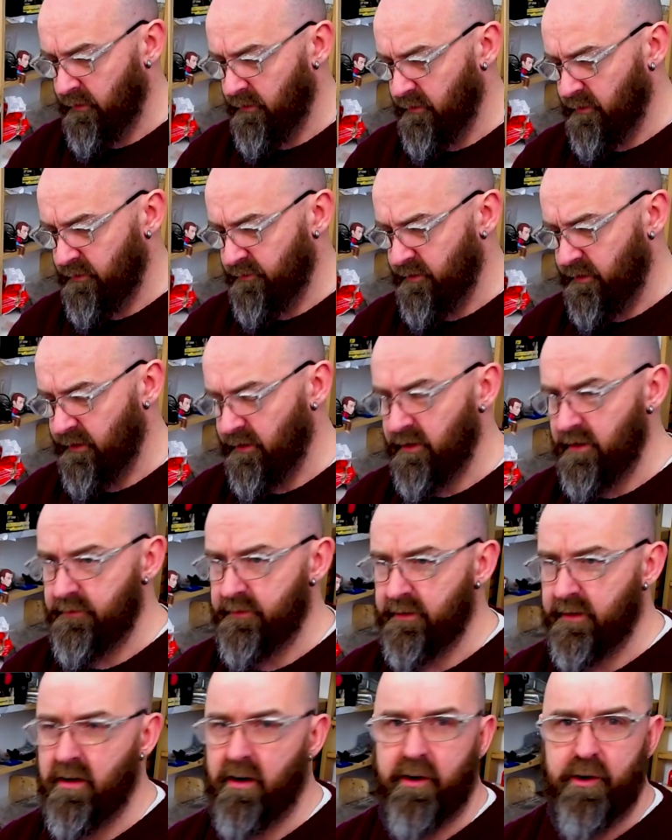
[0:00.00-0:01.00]
Like I say, you can leave
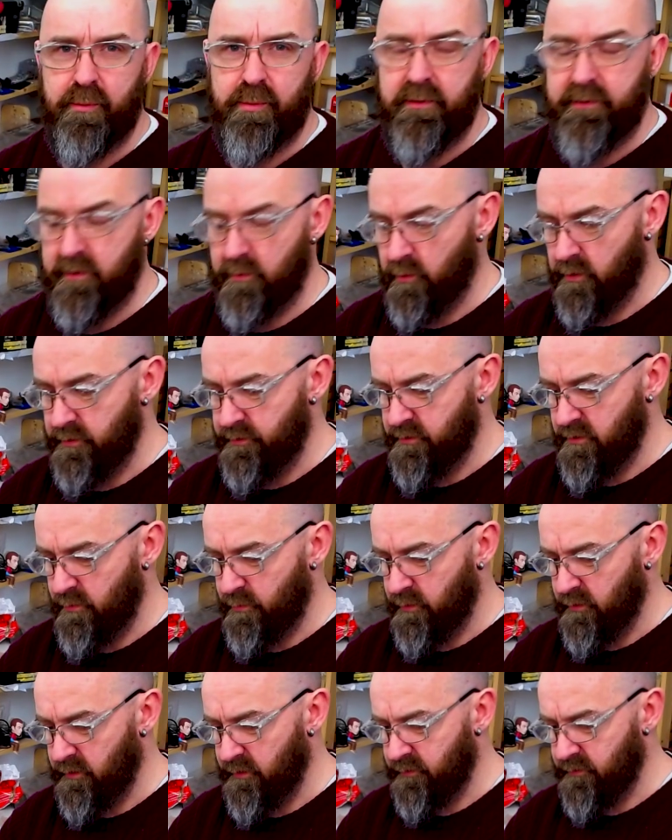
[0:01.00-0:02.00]
the guard up if you want to,
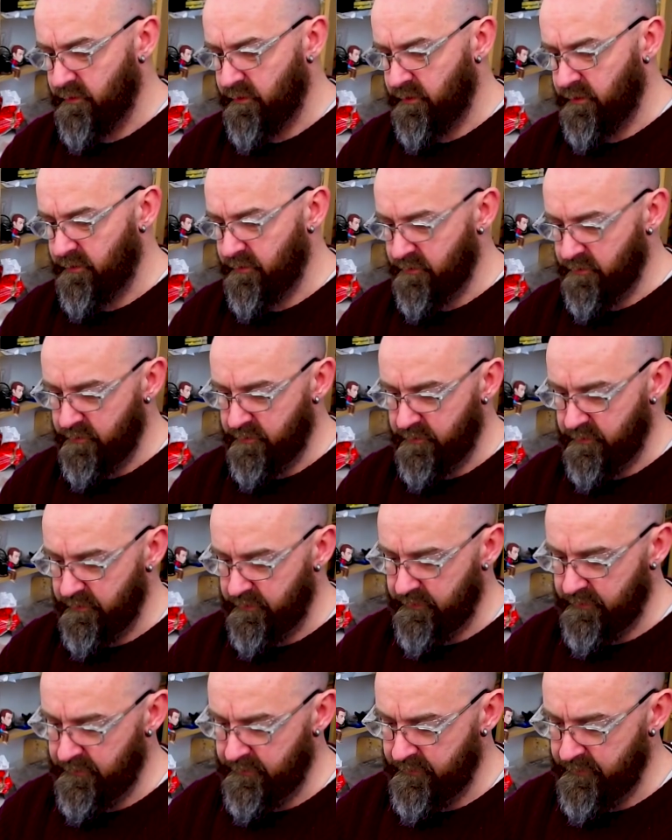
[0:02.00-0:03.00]
but like I say, it's just
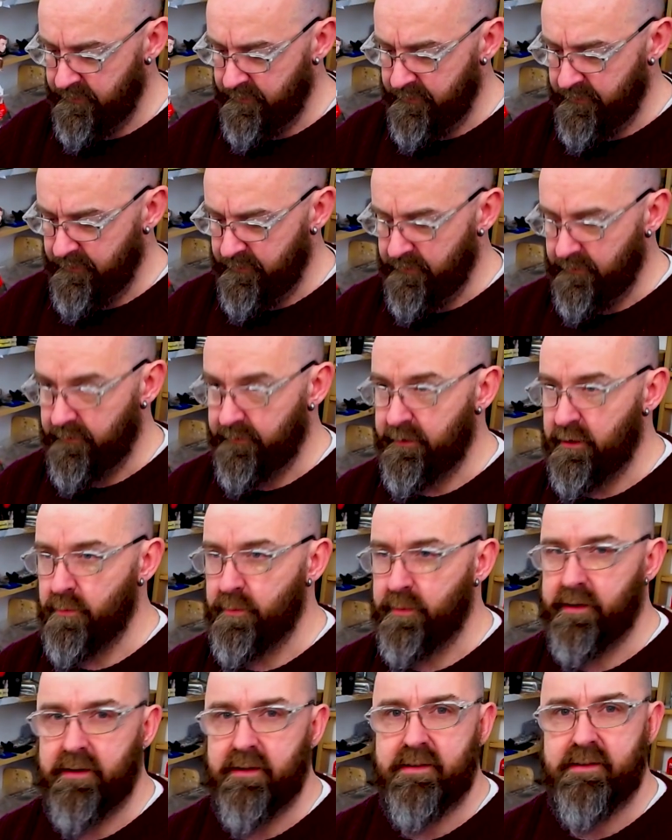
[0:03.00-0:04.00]
a little bit of